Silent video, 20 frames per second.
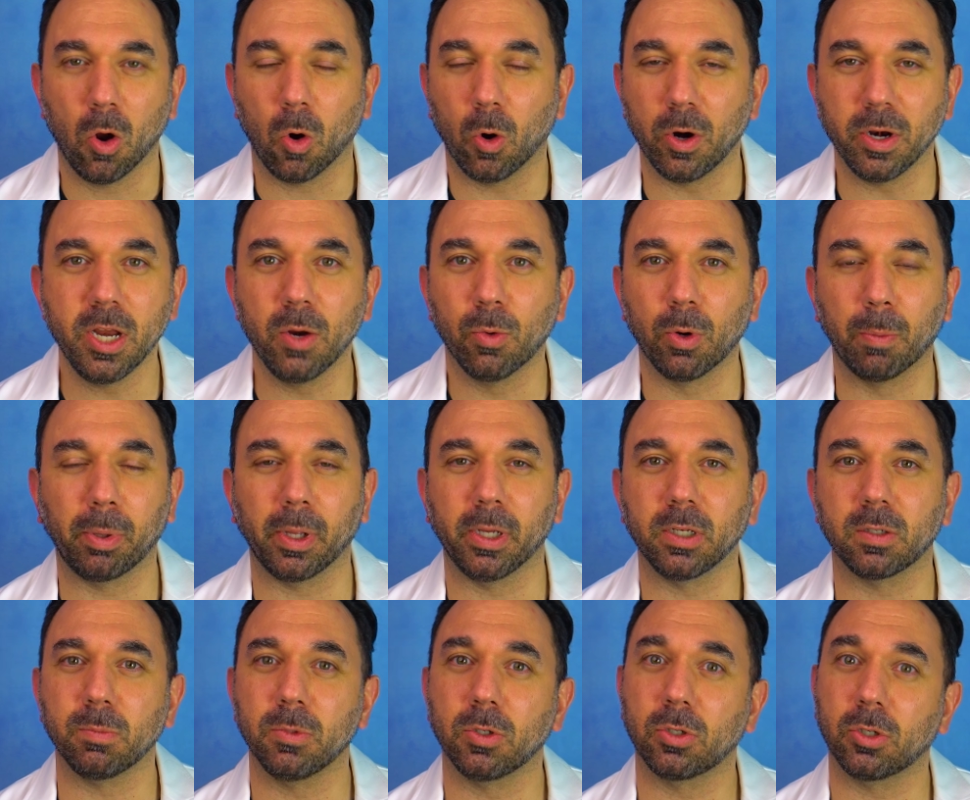or knee
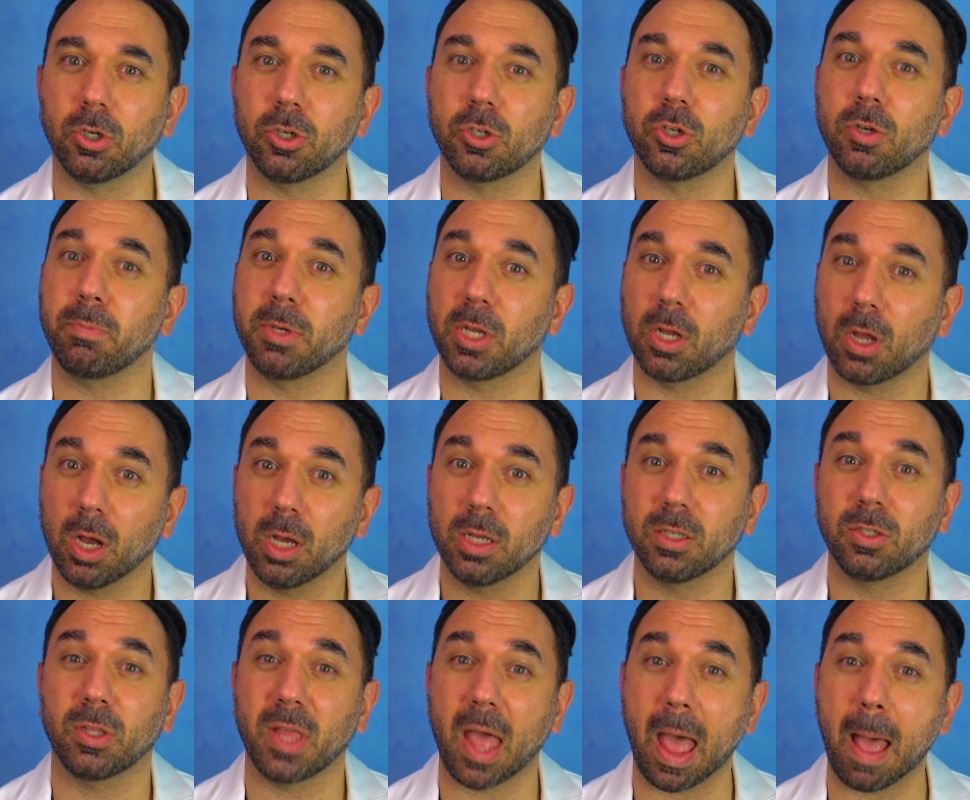replacement surgery
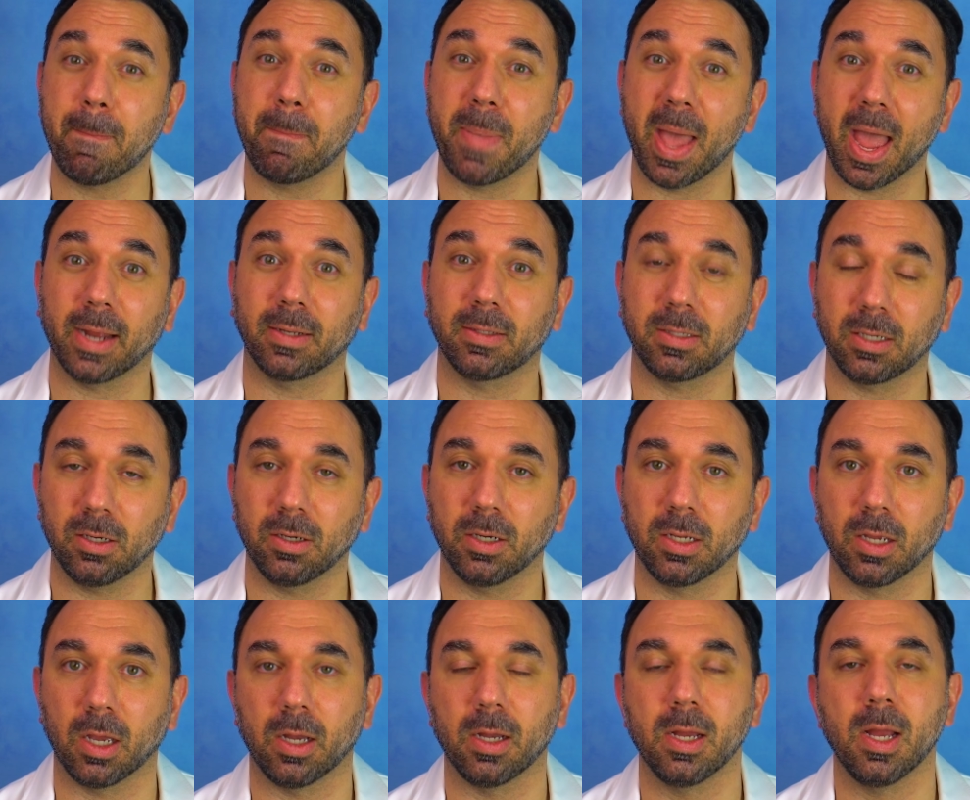because that
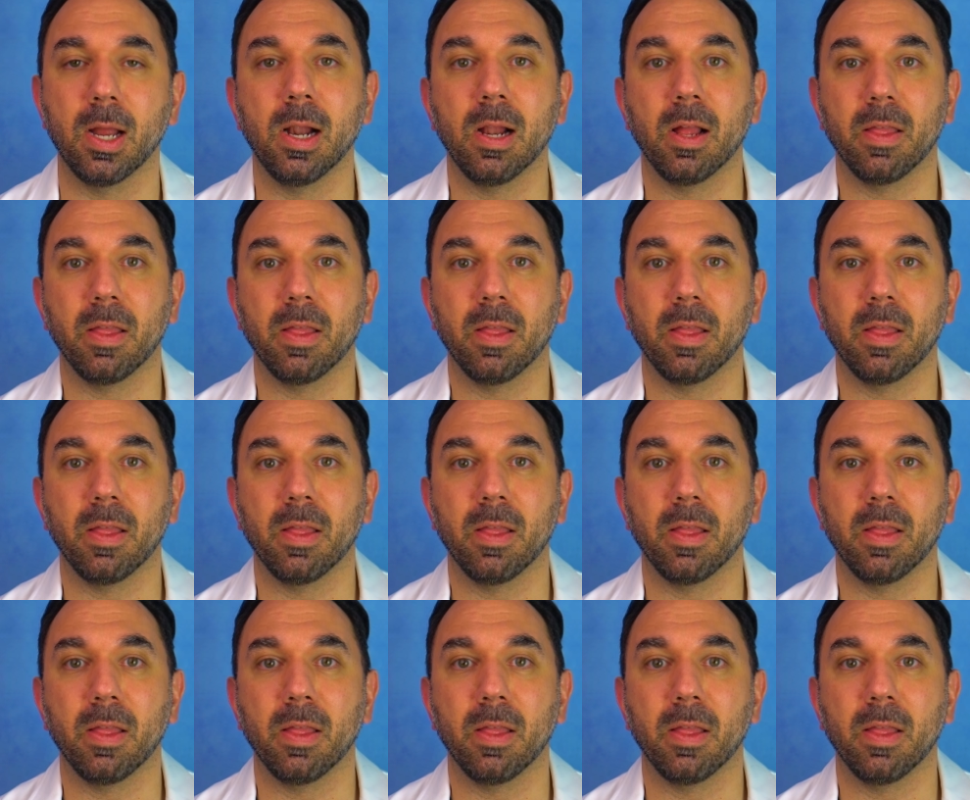bacteria